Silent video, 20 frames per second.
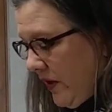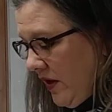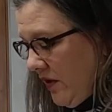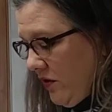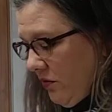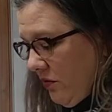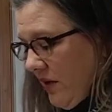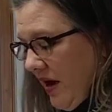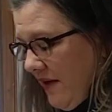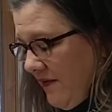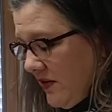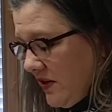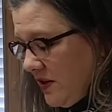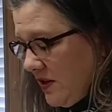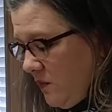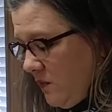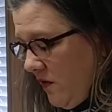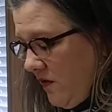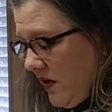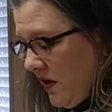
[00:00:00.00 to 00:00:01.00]
The
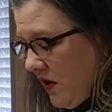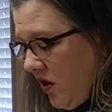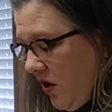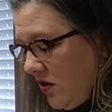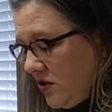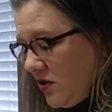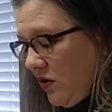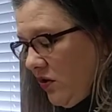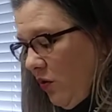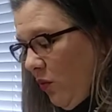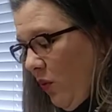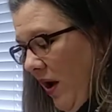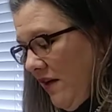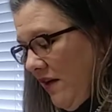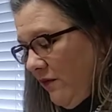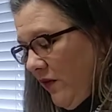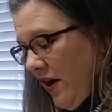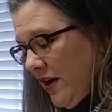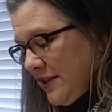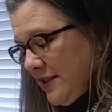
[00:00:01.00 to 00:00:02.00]
ravens move in closer. The white
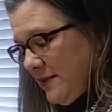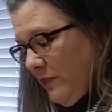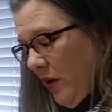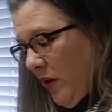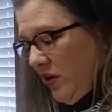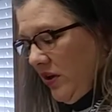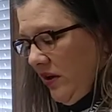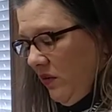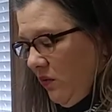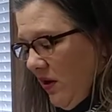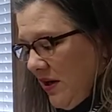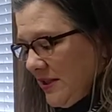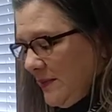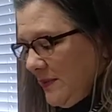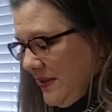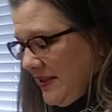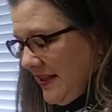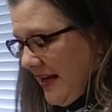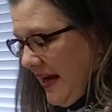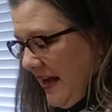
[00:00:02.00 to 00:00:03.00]
fox boldly walks
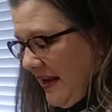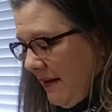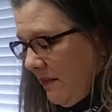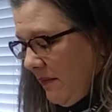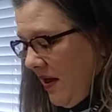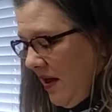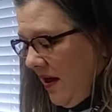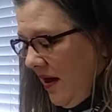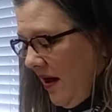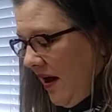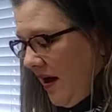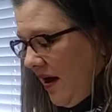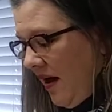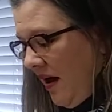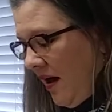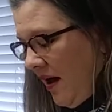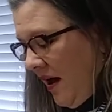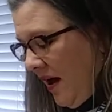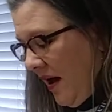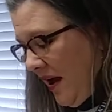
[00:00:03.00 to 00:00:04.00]
beside him. Ha
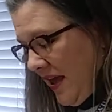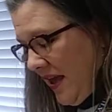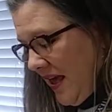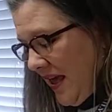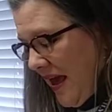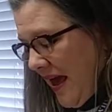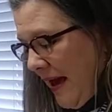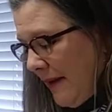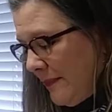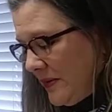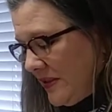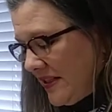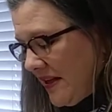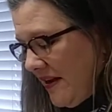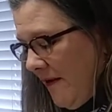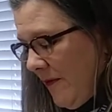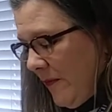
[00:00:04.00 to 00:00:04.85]
ha ha, he yaps.